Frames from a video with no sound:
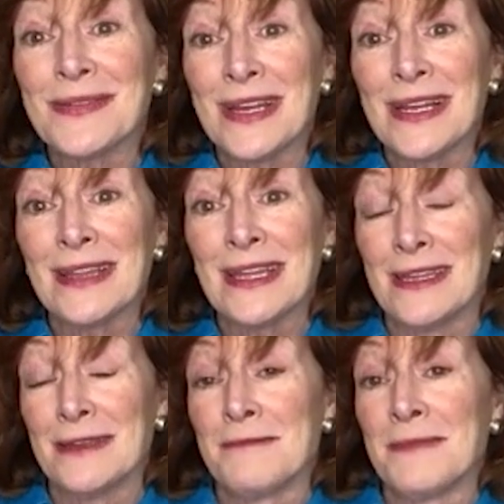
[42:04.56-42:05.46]
right?
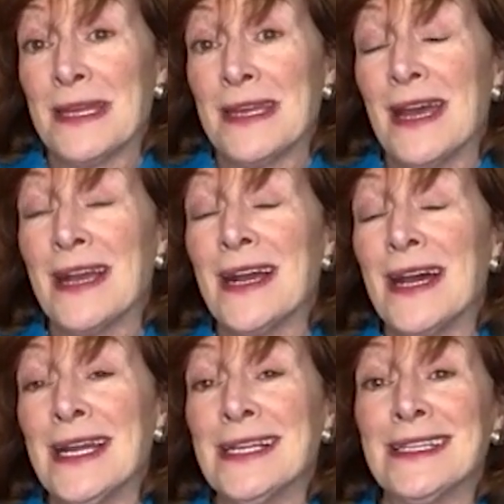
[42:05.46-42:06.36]
Like a
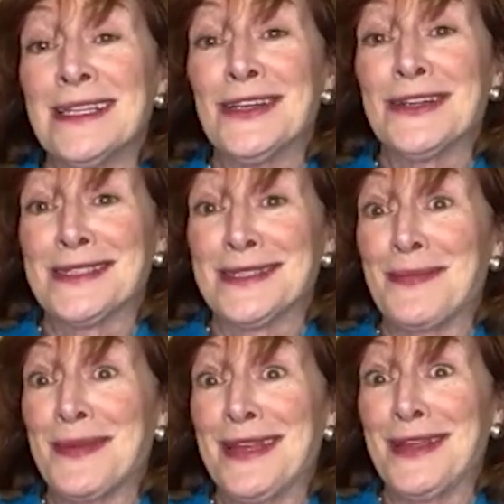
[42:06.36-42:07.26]
kind leader is
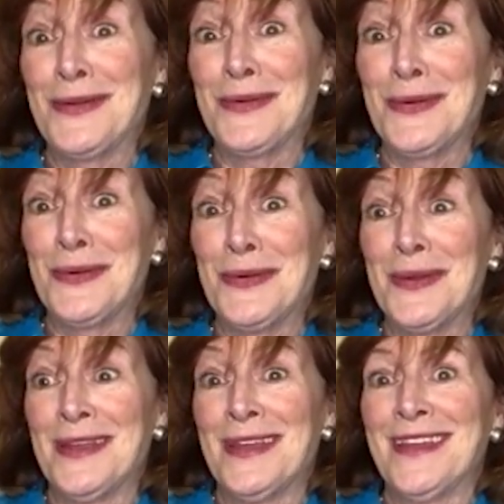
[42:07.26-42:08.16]
somebody who
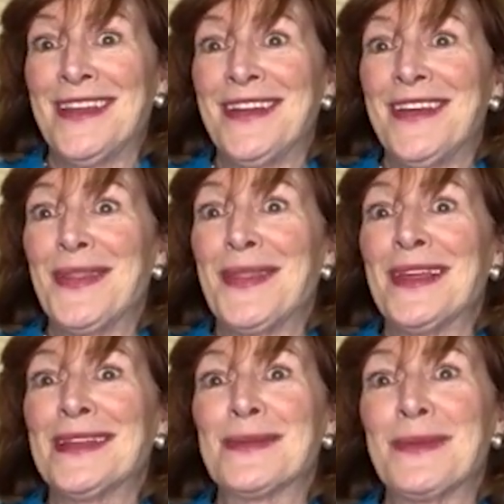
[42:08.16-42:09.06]

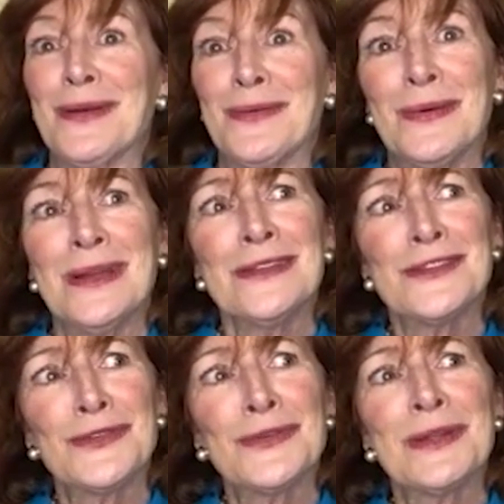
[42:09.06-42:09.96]
thinks about, what is
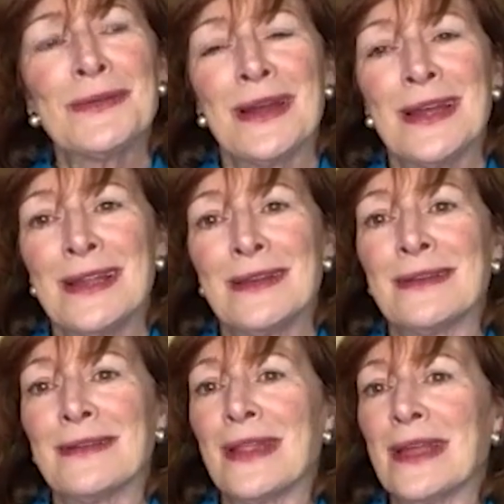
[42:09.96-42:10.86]
Julie
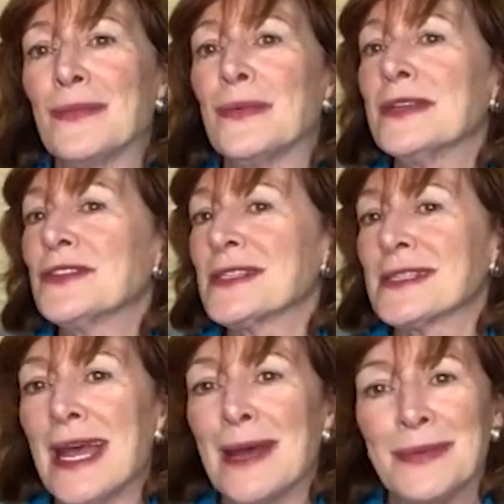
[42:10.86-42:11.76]
Ryan, like what
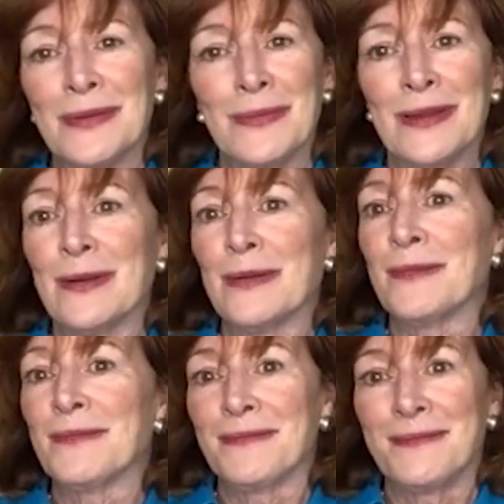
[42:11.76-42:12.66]
just happened when her
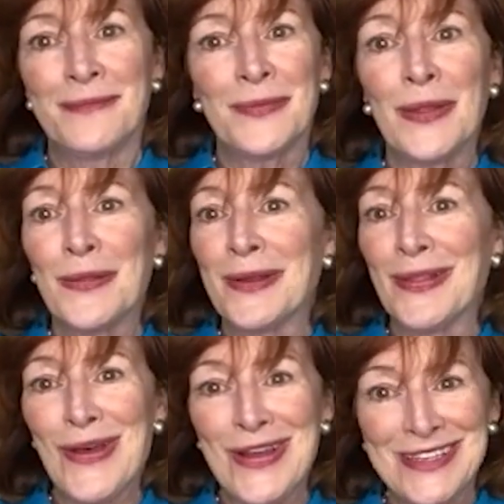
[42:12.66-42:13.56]

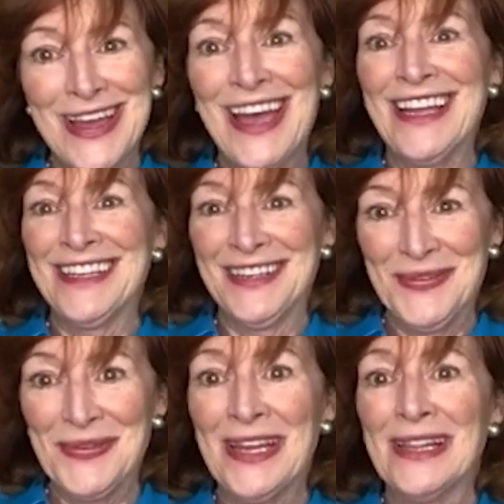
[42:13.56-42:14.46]
brother-in-law died,
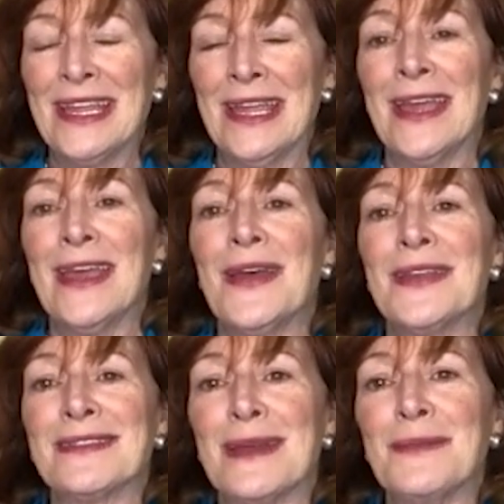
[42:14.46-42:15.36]
right? Like
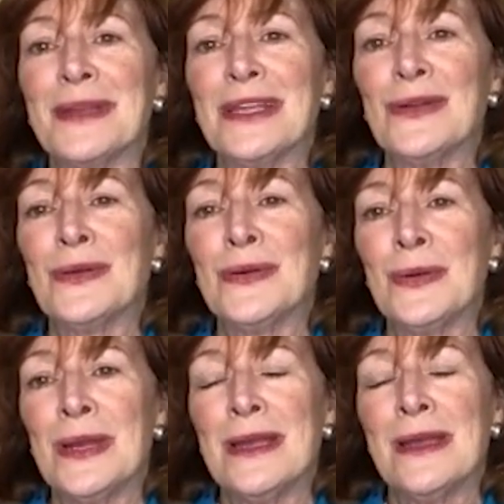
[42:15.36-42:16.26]
somebody who